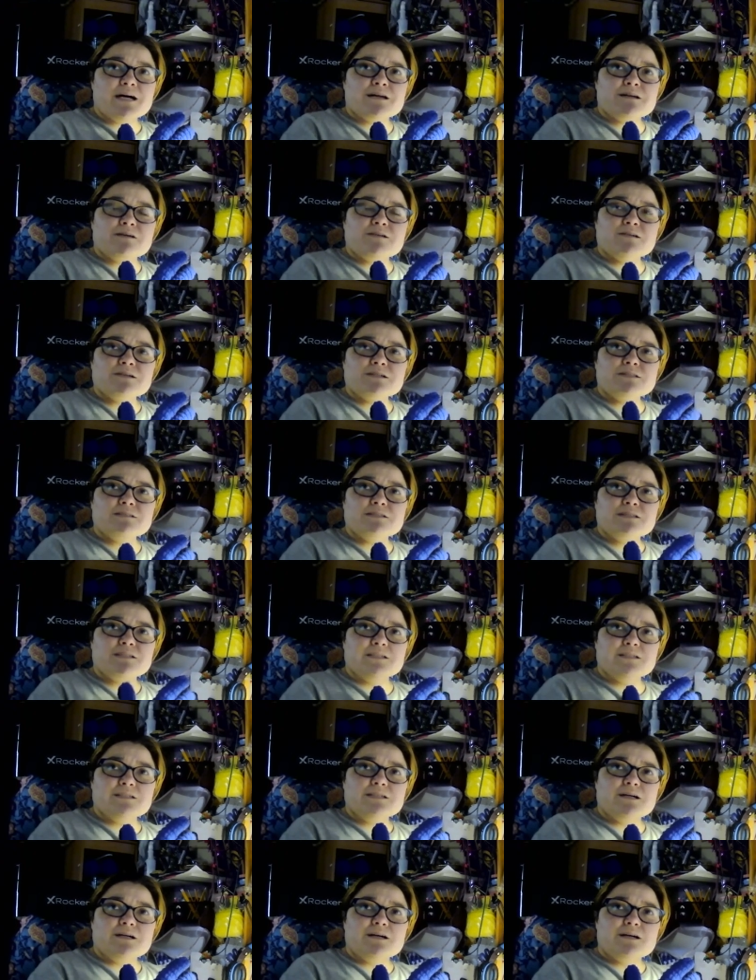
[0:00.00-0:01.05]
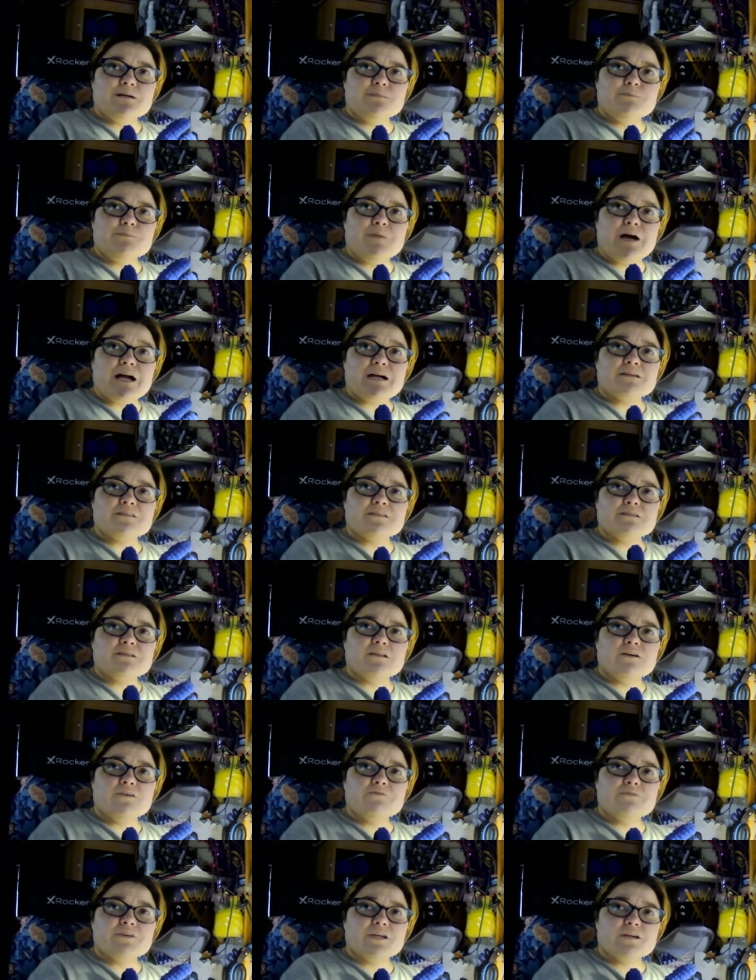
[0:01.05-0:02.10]
that on the back of the
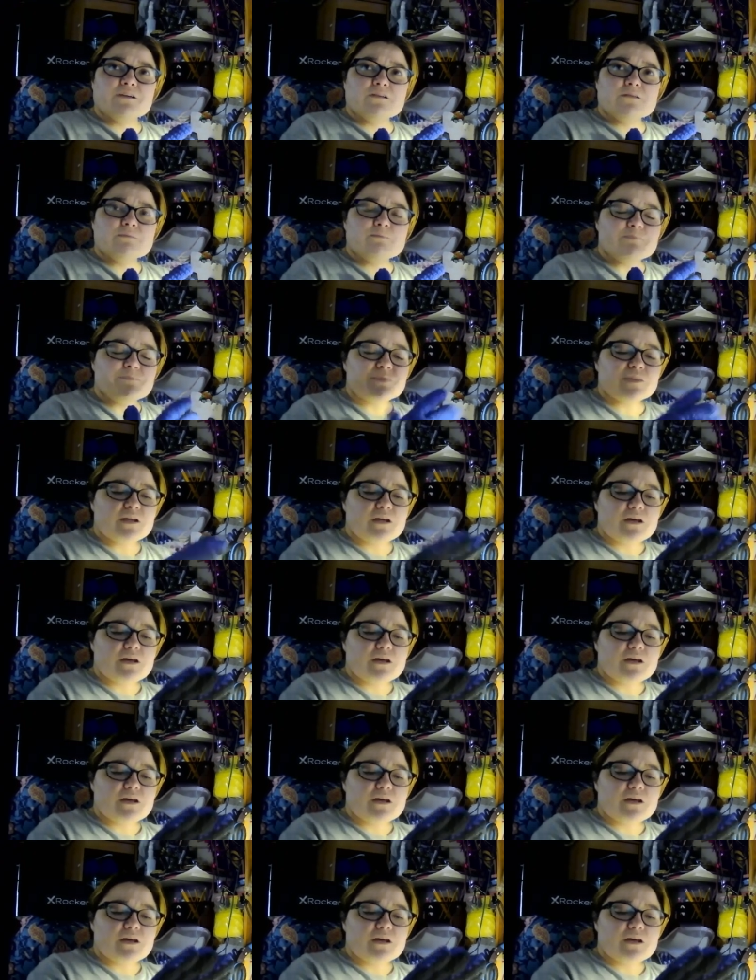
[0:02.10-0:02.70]
glove here.